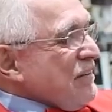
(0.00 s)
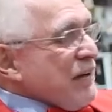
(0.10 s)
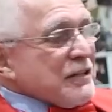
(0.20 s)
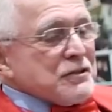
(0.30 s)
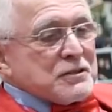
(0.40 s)
In
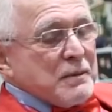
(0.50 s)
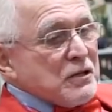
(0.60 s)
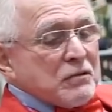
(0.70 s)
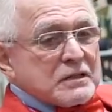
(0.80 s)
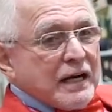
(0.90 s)
fact, you'd
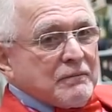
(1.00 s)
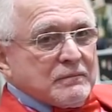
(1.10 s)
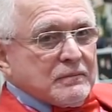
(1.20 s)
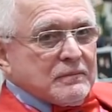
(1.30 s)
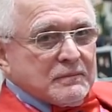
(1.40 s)
spend no
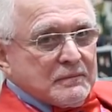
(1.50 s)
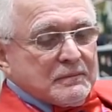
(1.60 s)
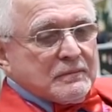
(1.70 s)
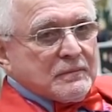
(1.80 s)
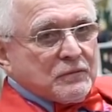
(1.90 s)
time
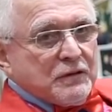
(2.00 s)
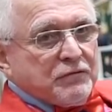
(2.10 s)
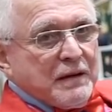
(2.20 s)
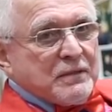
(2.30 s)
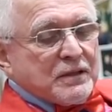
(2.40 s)

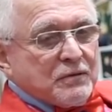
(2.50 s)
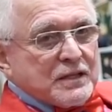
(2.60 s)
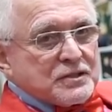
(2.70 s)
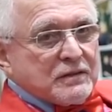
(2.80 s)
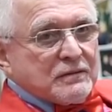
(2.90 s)
reframing the
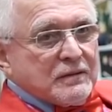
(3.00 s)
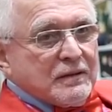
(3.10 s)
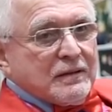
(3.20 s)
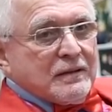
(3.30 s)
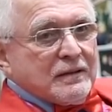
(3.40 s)
question.
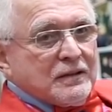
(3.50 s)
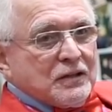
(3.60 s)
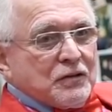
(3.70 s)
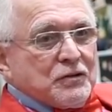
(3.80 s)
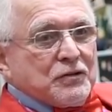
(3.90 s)

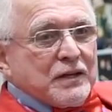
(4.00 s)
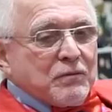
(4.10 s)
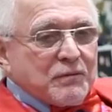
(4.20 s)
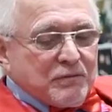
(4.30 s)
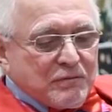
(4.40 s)
You know, you think,
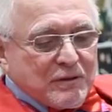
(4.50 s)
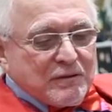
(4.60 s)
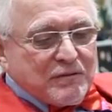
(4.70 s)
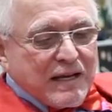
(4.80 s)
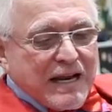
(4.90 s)
well,
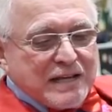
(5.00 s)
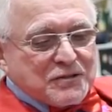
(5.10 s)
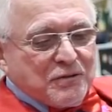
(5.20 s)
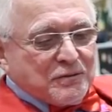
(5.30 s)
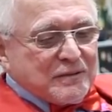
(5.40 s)
what if that
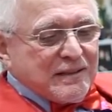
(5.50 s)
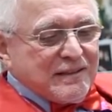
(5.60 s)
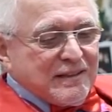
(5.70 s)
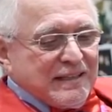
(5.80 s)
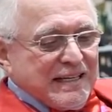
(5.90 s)
asshole,
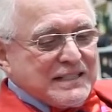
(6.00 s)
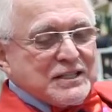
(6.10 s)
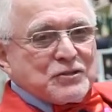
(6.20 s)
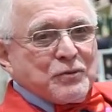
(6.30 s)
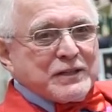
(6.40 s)
he, he
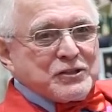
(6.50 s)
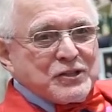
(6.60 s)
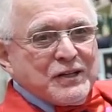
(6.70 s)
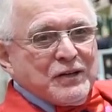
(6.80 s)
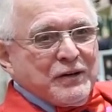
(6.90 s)
gets a
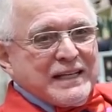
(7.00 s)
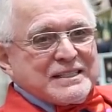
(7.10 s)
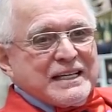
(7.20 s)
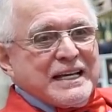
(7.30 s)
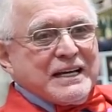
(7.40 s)
twitch or he
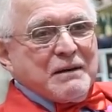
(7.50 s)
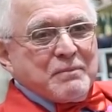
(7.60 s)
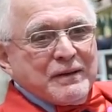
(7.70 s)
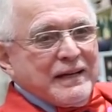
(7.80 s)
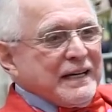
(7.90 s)
gets a
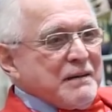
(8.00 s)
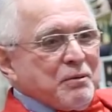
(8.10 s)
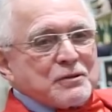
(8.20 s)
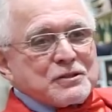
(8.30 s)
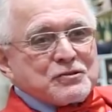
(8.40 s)
hiccup and he
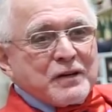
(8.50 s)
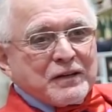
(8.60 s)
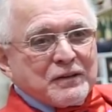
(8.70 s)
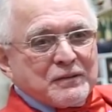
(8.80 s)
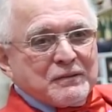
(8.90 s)
pulls the
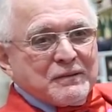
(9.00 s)
trigger?